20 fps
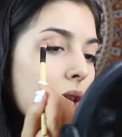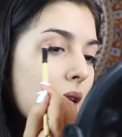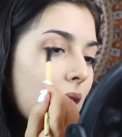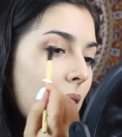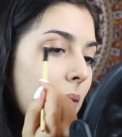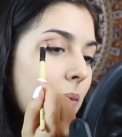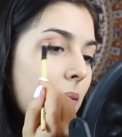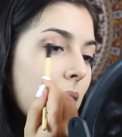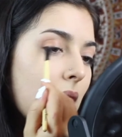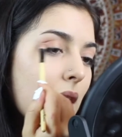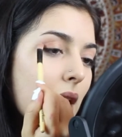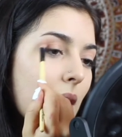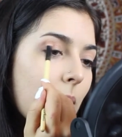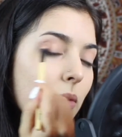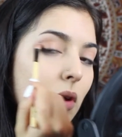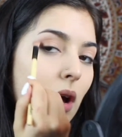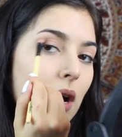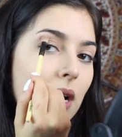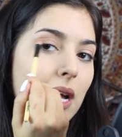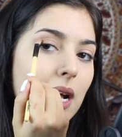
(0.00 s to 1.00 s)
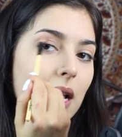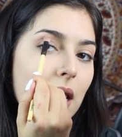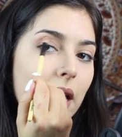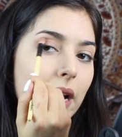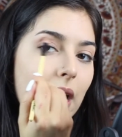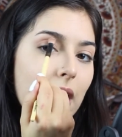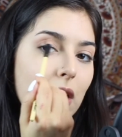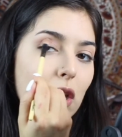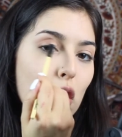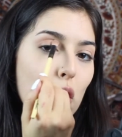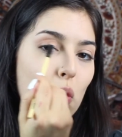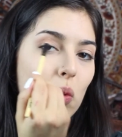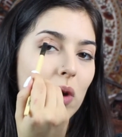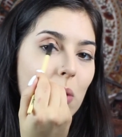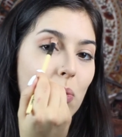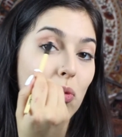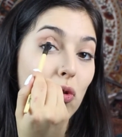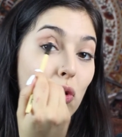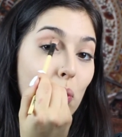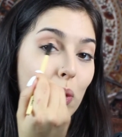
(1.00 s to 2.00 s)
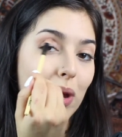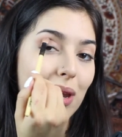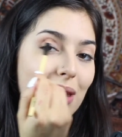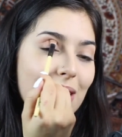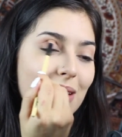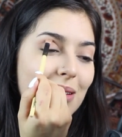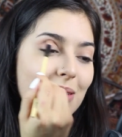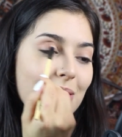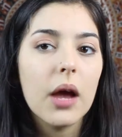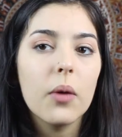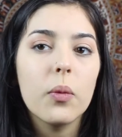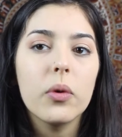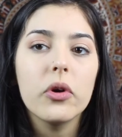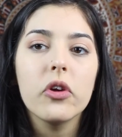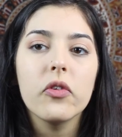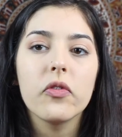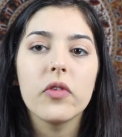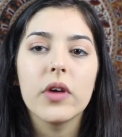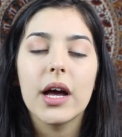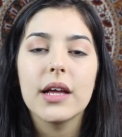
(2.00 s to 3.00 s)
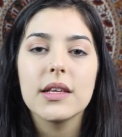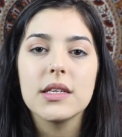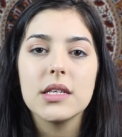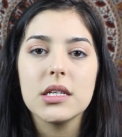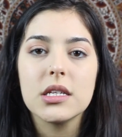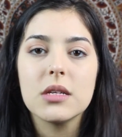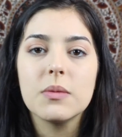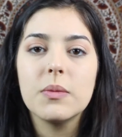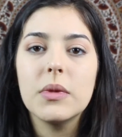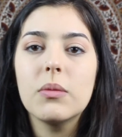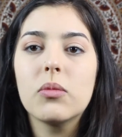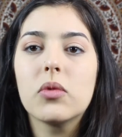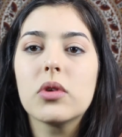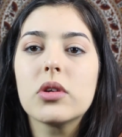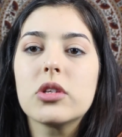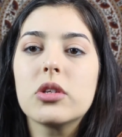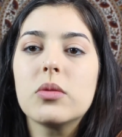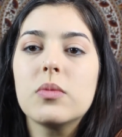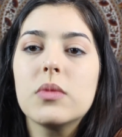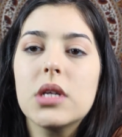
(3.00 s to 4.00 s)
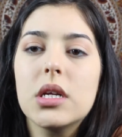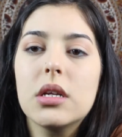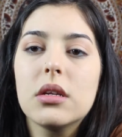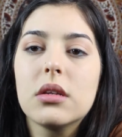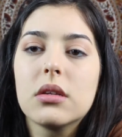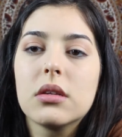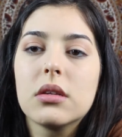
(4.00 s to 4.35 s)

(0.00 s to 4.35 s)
Look at me, I'm talking like I know what I'm doing. I wonder if you guys need to be more zoomed in.